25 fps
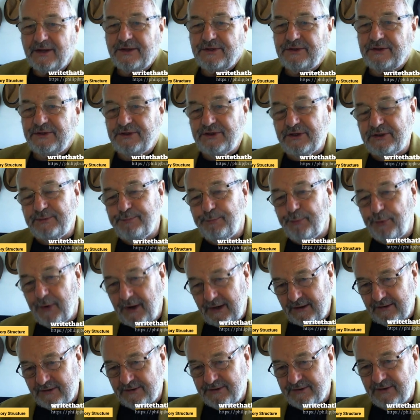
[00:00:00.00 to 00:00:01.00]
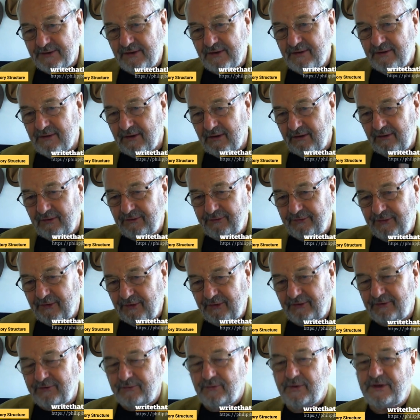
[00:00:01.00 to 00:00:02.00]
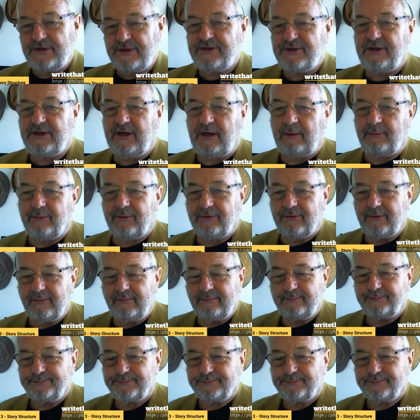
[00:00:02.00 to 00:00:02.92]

So just practicing those first 3 steps.